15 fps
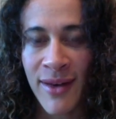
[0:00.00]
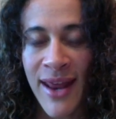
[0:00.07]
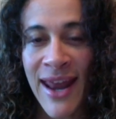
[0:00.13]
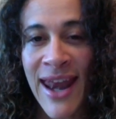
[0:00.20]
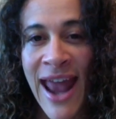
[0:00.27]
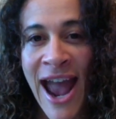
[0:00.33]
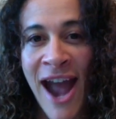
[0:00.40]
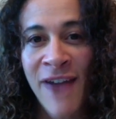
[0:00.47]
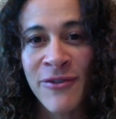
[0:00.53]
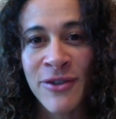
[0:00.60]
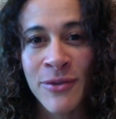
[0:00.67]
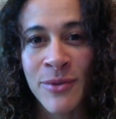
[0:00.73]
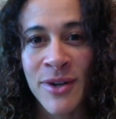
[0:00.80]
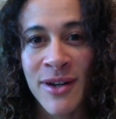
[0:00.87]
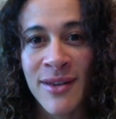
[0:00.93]
And
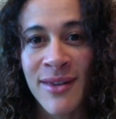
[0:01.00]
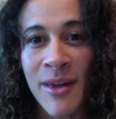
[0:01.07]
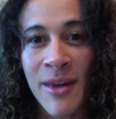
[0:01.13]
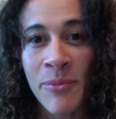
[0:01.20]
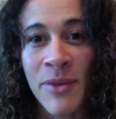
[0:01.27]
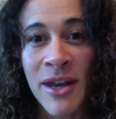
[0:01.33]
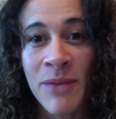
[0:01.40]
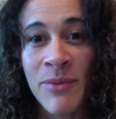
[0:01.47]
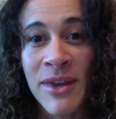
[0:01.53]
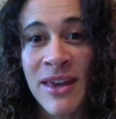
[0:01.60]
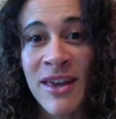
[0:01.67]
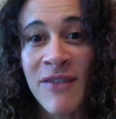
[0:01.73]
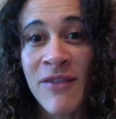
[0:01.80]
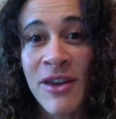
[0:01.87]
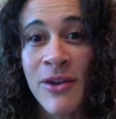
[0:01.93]
afterwards, I'm going to be
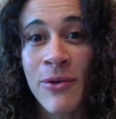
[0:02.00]
giving